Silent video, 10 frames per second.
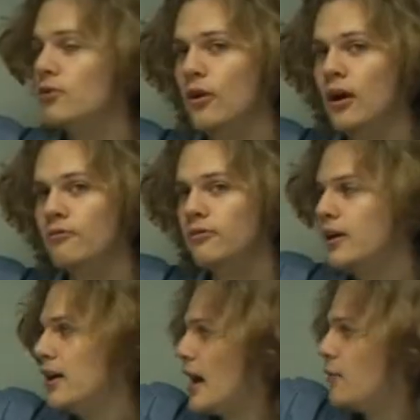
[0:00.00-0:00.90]
graph.
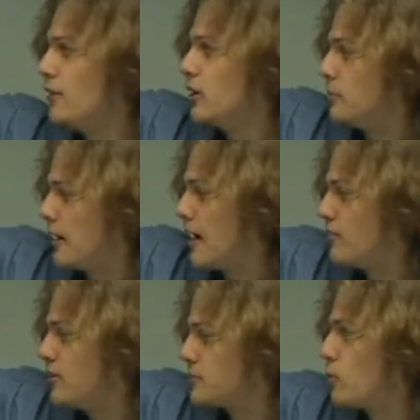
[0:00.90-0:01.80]
We end up at
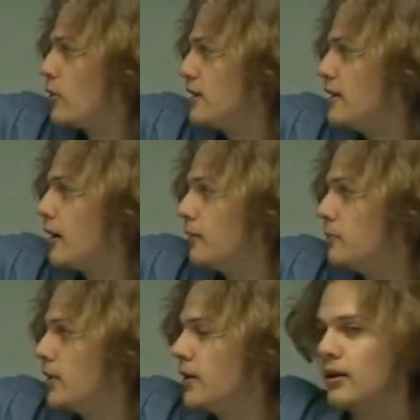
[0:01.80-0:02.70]
this point here,
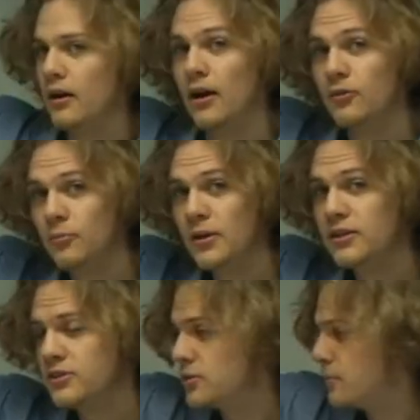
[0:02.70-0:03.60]
100
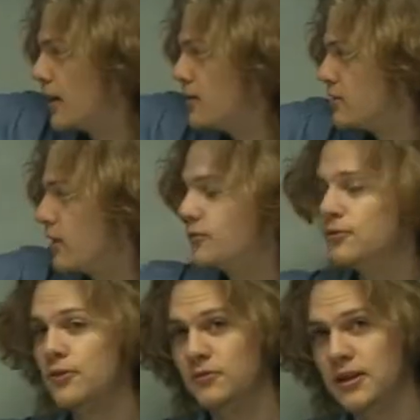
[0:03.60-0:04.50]
meters displaced after
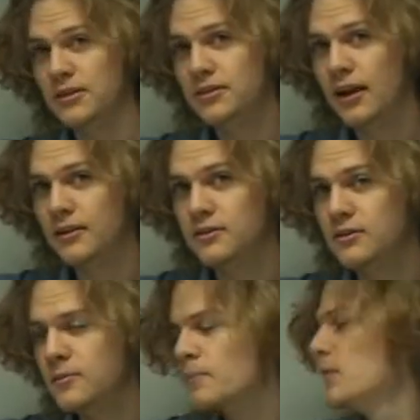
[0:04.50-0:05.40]
15
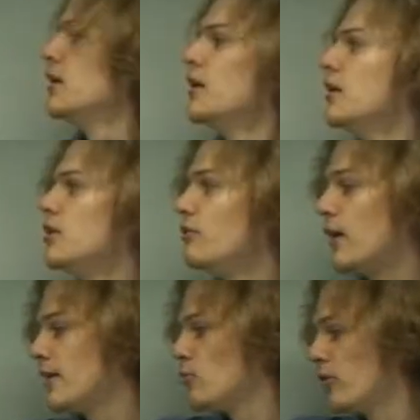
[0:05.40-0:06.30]
seconds.
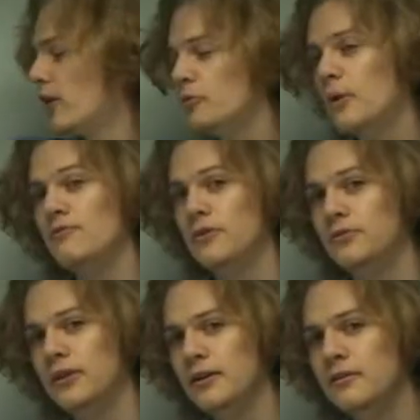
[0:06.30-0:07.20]
Dividing 100 by
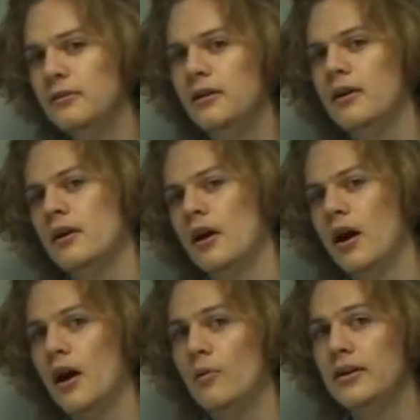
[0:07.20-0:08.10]
15,
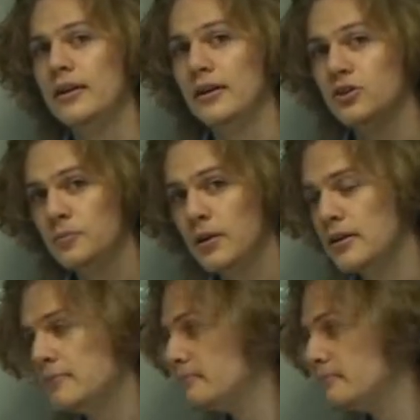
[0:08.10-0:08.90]
we can get its speed.